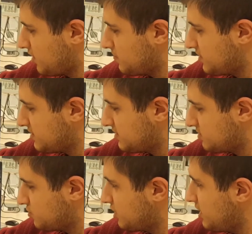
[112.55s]
press
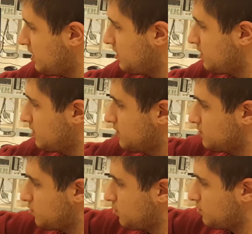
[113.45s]
3,
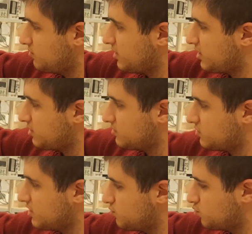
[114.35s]
so there are
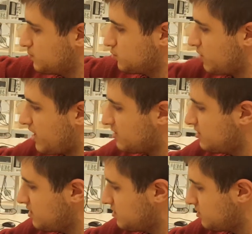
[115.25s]
3 troops to add
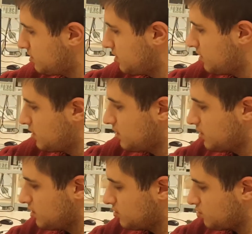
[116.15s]
here.
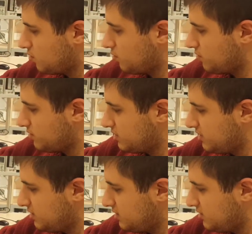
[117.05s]
So
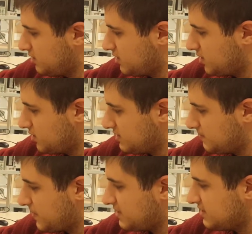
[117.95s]

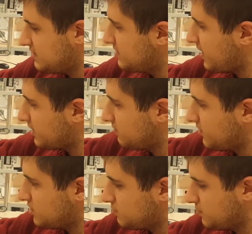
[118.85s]
space is the
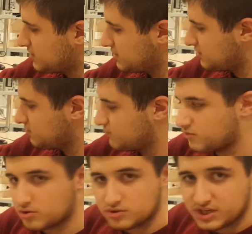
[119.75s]
activation button
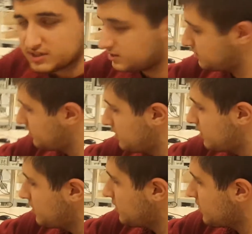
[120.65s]
for red.
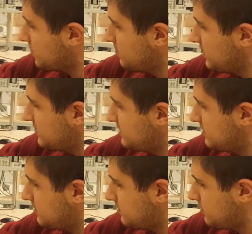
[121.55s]
I place